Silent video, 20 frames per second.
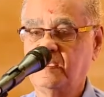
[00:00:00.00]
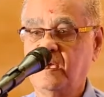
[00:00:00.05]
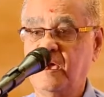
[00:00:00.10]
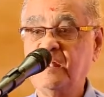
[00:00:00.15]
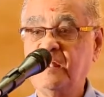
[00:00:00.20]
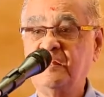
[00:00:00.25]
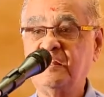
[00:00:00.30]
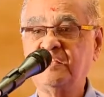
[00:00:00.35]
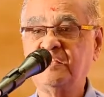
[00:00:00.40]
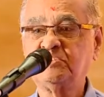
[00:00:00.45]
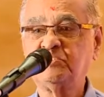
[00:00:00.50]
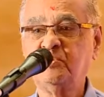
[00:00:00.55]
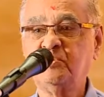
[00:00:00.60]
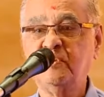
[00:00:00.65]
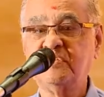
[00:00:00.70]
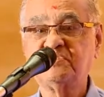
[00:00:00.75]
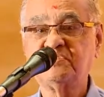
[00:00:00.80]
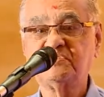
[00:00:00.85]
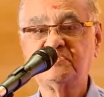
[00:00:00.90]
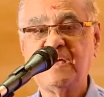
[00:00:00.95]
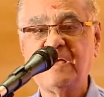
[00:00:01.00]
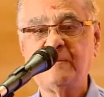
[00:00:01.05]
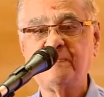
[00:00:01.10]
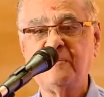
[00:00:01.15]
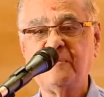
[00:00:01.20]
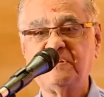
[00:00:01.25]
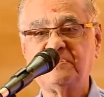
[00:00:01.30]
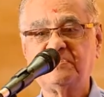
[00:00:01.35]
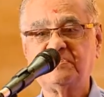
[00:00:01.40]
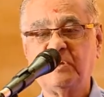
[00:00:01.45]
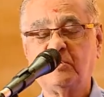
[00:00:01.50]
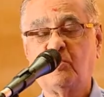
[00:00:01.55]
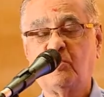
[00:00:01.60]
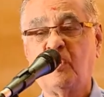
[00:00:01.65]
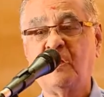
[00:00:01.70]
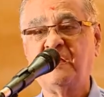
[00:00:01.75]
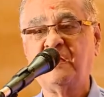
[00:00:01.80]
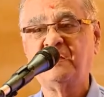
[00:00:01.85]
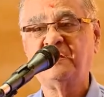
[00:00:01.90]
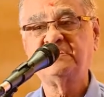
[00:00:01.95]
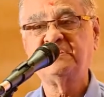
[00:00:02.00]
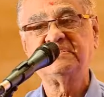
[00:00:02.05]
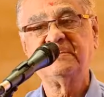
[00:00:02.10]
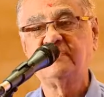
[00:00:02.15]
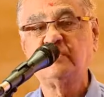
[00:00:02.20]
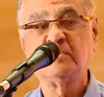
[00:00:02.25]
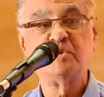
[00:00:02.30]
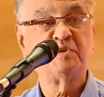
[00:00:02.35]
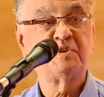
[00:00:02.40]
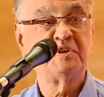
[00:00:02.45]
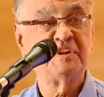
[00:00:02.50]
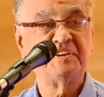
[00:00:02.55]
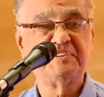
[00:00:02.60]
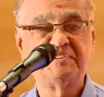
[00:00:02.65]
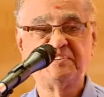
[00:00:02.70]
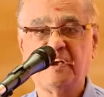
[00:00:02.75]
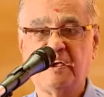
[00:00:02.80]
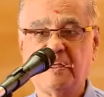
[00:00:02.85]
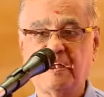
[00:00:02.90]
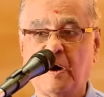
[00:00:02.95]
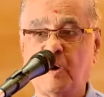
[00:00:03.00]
unless you establish the qualities of a good teacher,